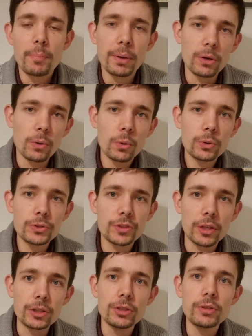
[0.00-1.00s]
but
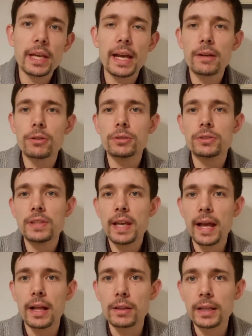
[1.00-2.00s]
also you cannot
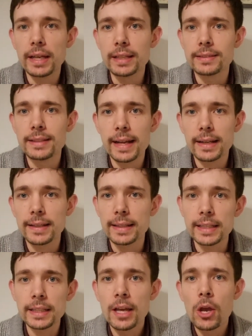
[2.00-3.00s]
tell
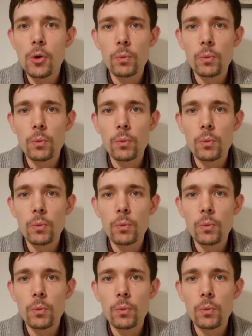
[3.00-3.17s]
exactly